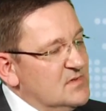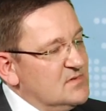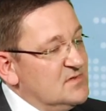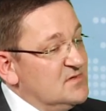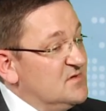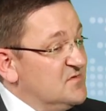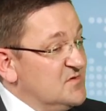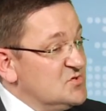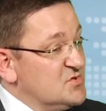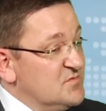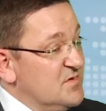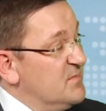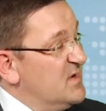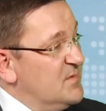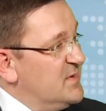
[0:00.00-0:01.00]
the
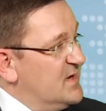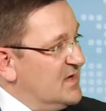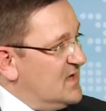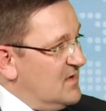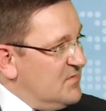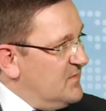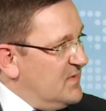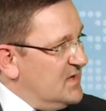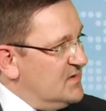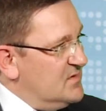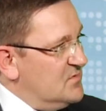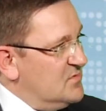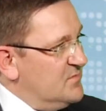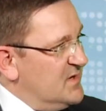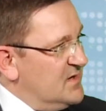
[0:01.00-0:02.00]
decisions were made by the
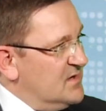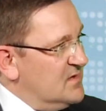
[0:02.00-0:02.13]
government or by